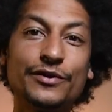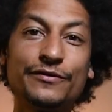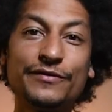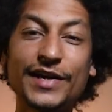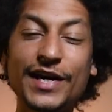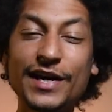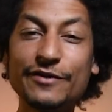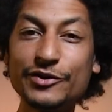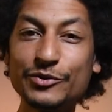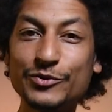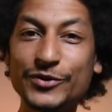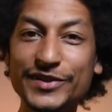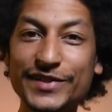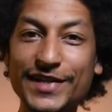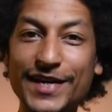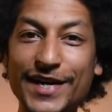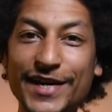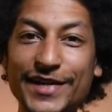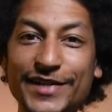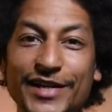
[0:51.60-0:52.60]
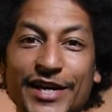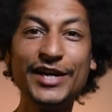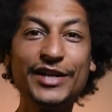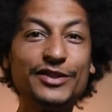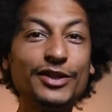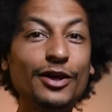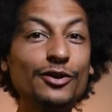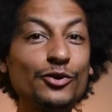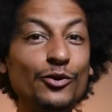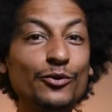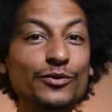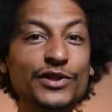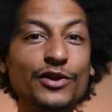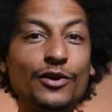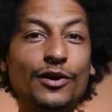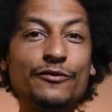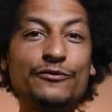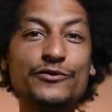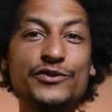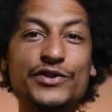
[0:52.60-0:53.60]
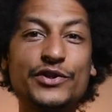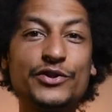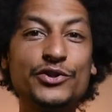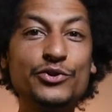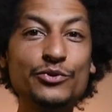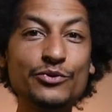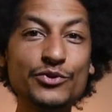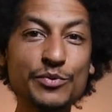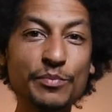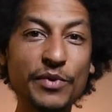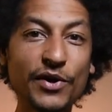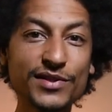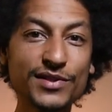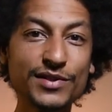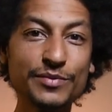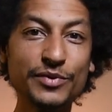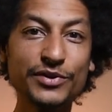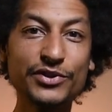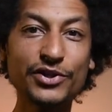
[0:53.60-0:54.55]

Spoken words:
of everyone's eye not only offers a huge possible